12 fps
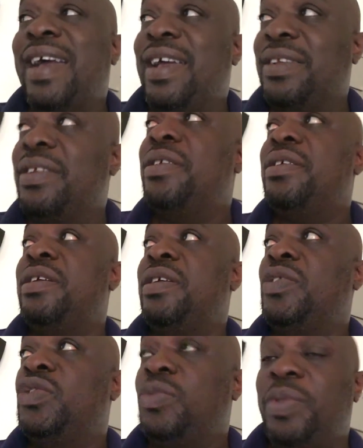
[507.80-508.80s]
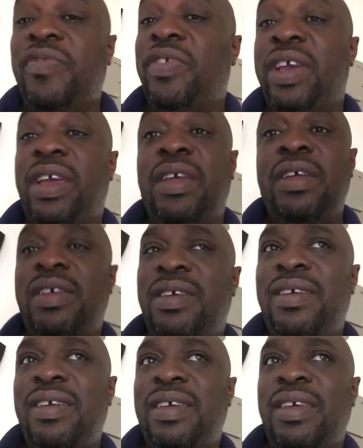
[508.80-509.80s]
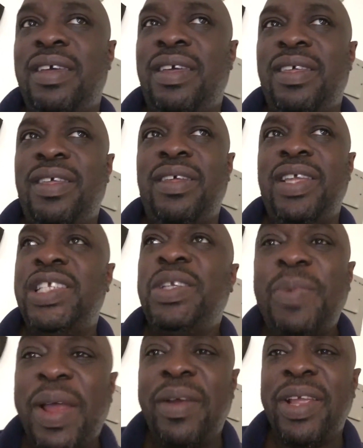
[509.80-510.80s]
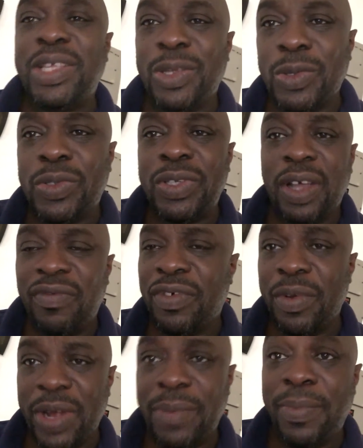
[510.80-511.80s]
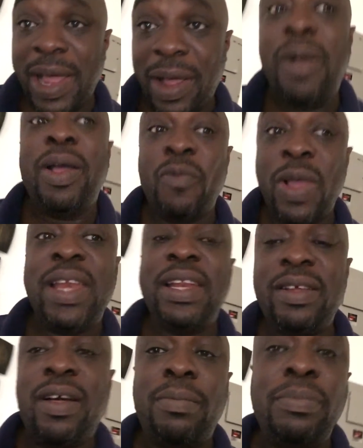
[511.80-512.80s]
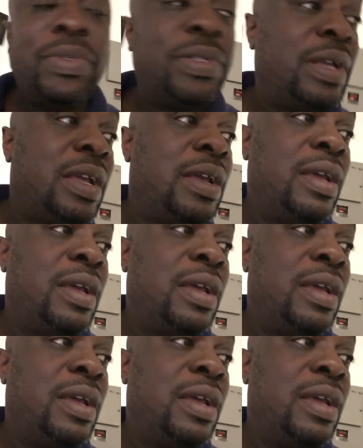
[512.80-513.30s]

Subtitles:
And to be fair, sparing use of grid power when it comes.